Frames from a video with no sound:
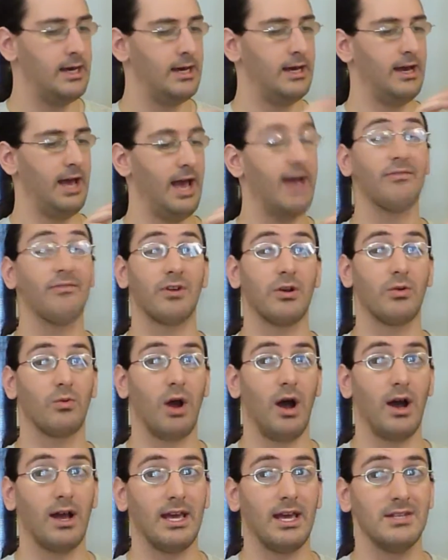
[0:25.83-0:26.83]
Every
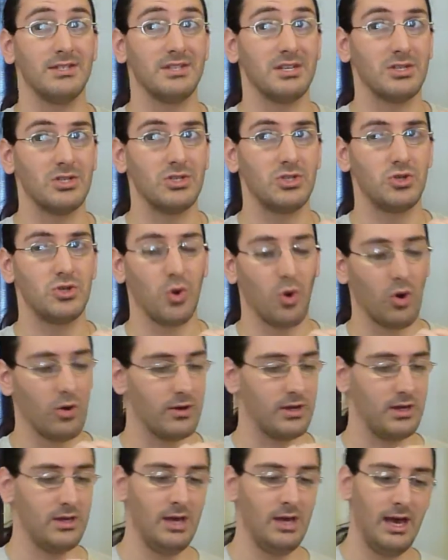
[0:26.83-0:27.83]
rock has a
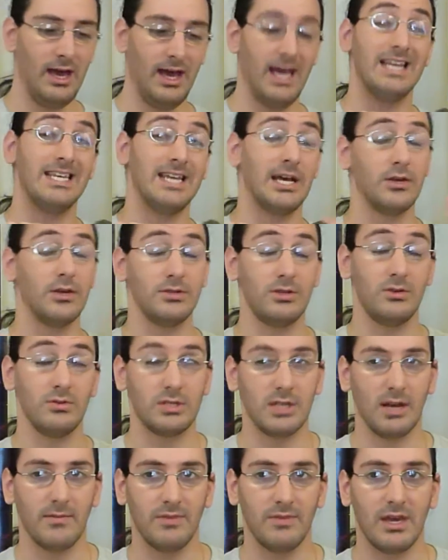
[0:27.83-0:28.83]
story and tells you
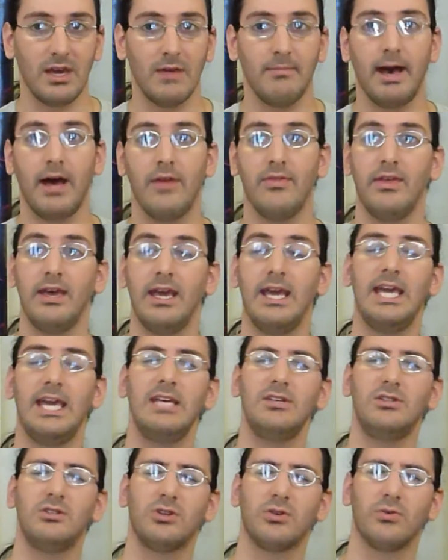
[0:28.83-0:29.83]
something about the
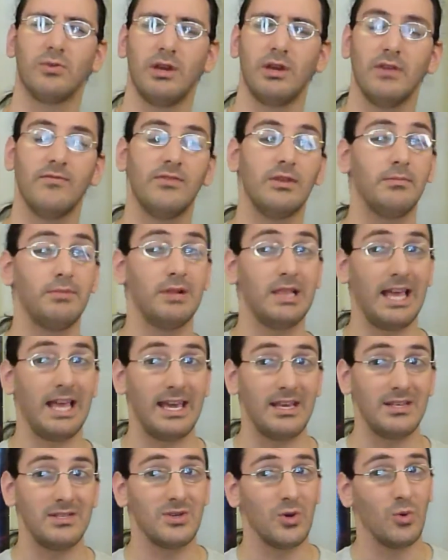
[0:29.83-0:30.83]
history of the
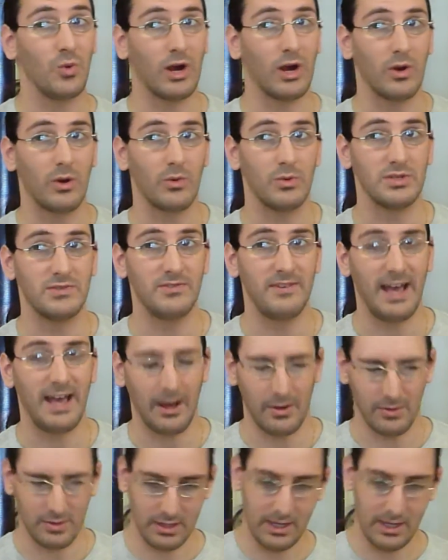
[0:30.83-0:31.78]
place where it was found.